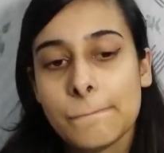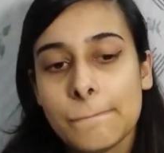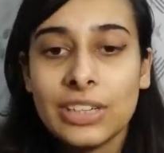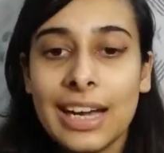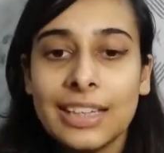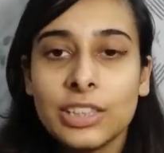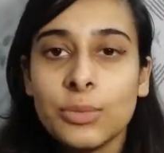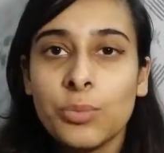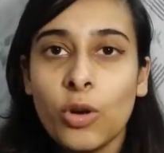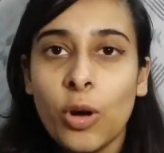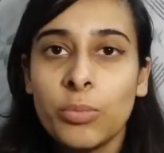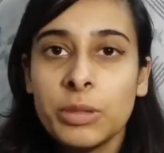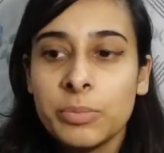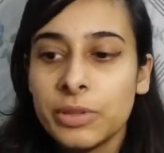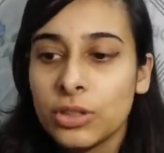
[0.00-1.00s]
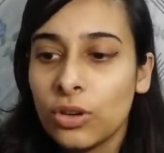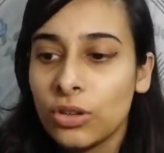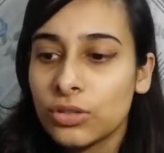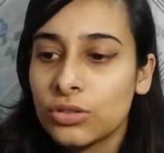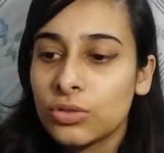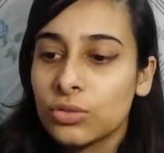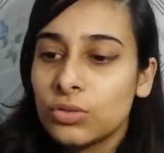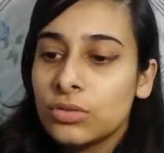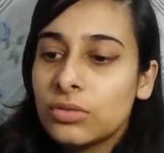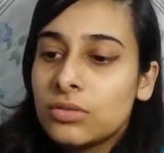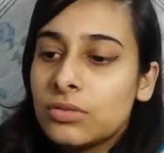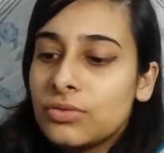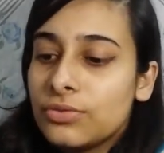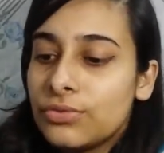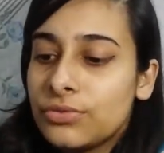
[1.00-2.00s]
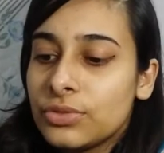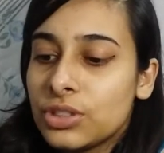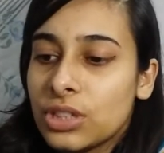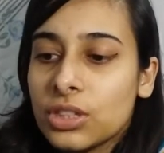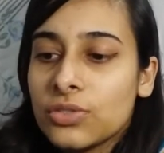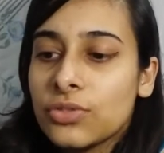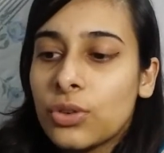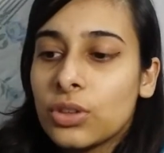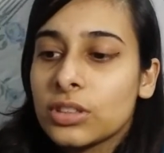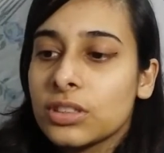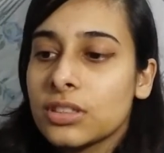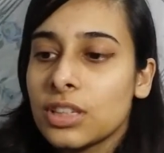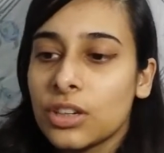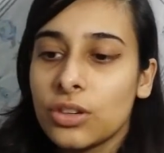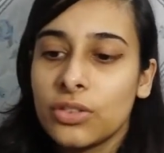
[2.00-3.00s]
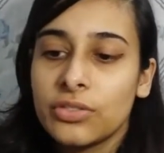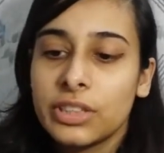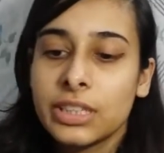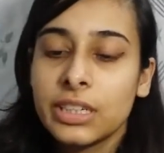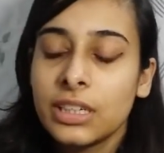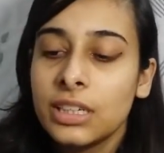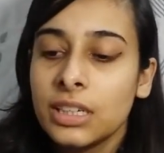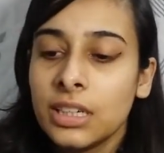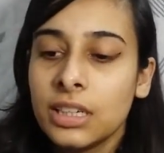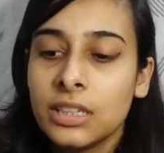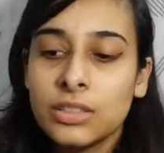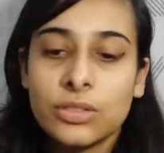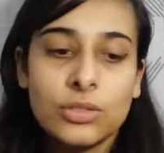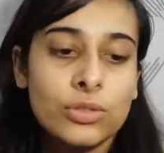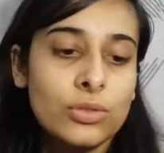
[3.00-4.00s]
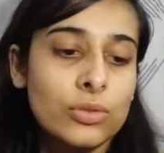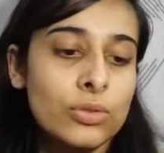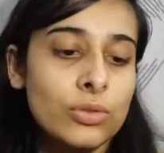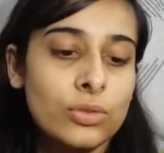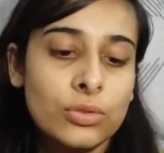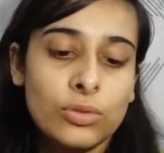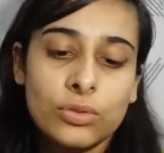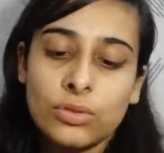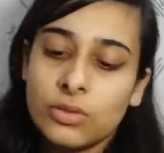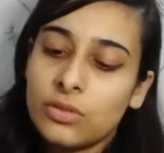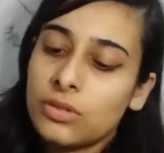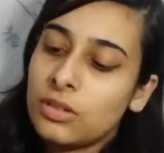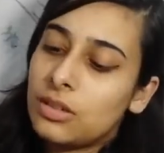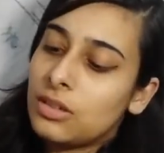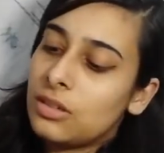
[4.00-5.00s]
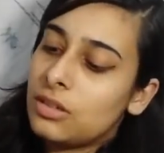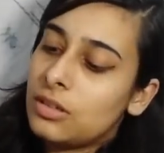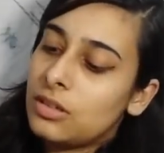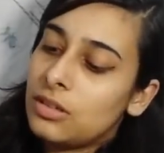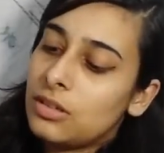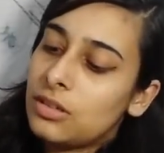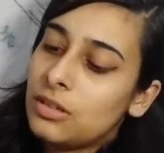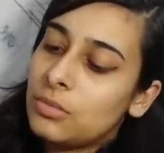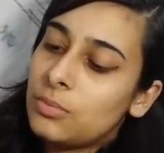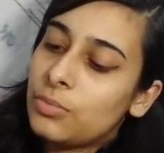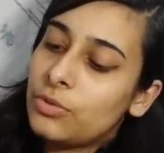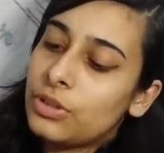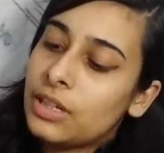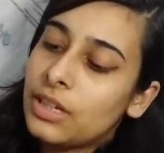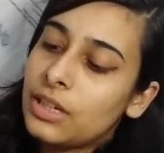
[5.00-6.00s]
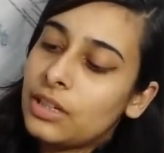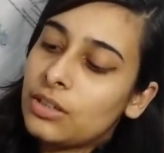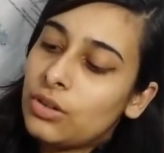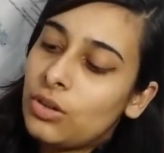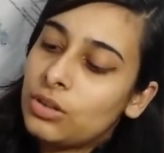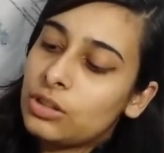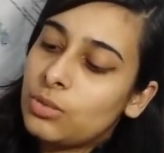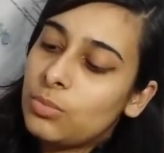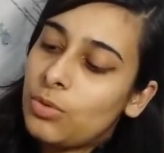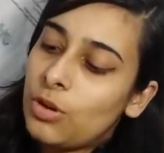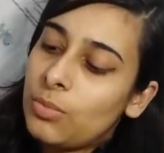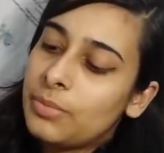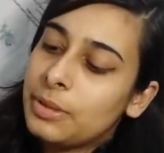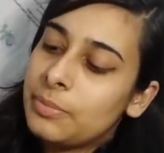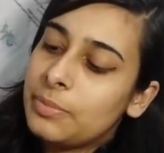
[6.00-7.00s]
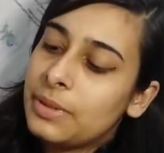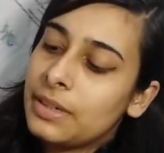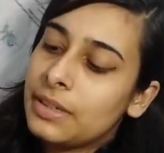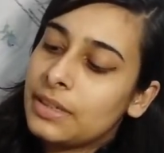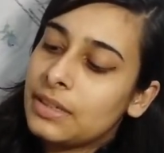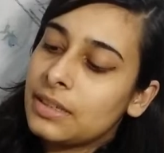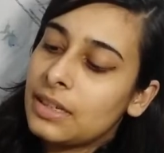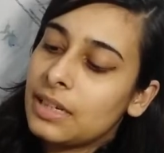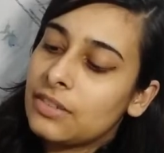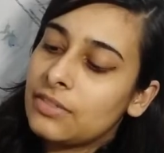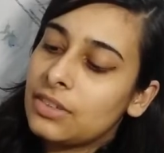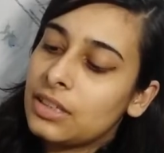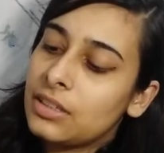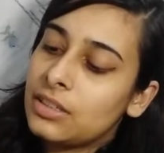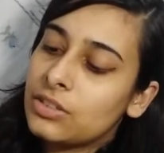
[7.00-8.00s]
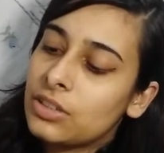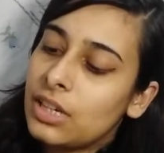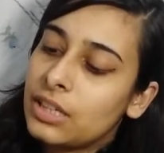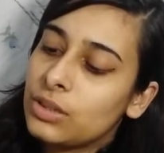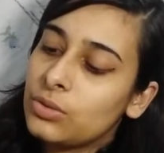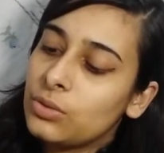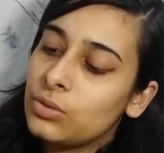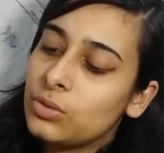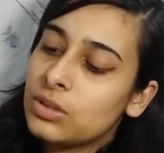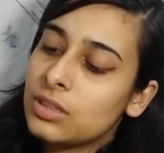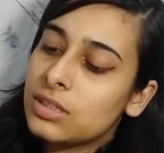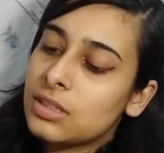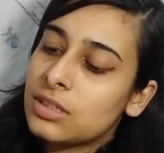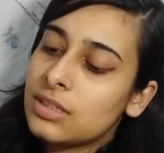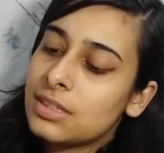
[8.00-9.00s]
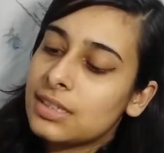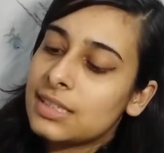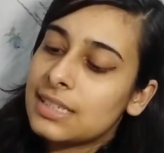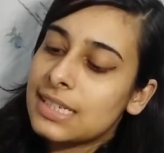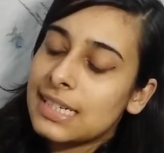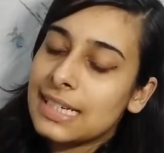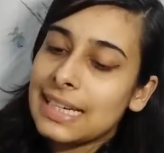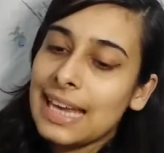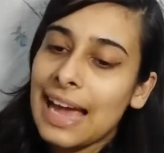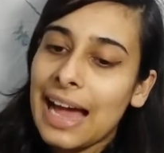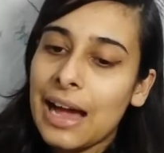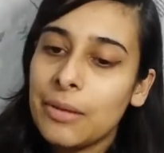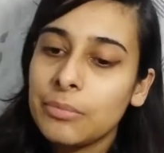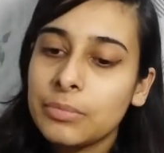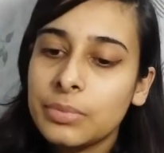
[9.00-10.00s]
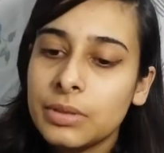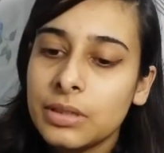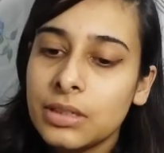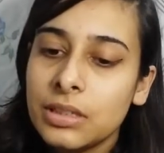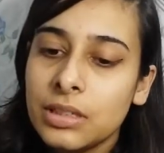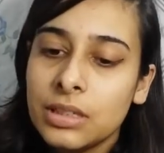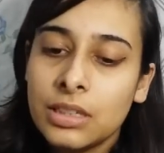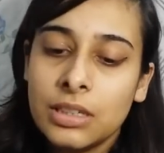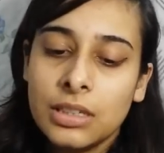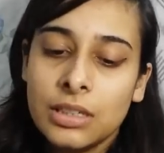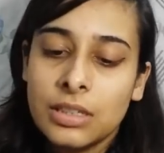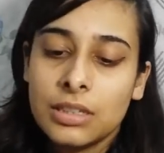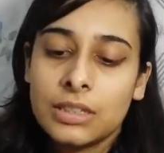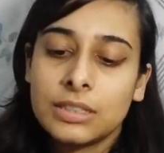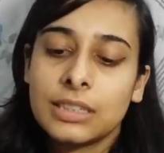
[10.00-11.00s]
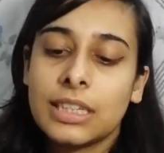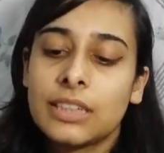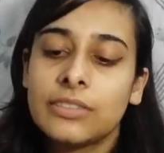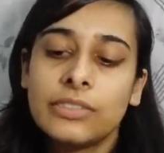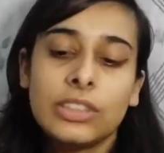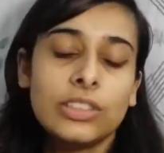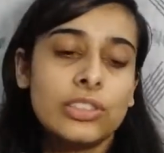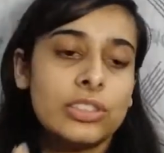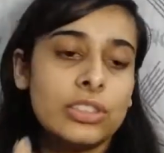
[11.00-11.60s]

Try the bobby pin also, just for the sake of it. So putting it on the bobby pin, and we'll try to just stamp that V